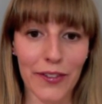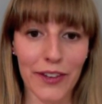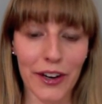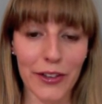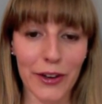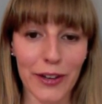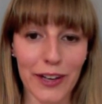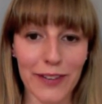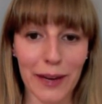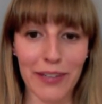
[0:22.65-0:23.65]
serotonin
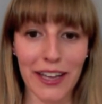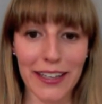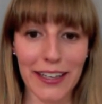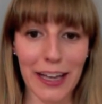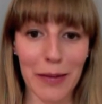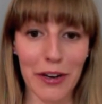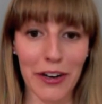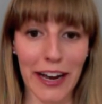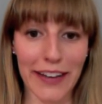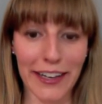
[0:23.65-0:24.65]
reuptake inhibitor
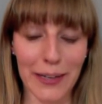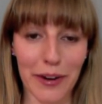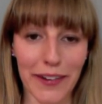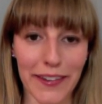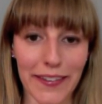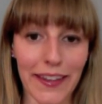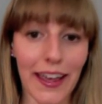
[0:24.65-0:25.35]
antidepressants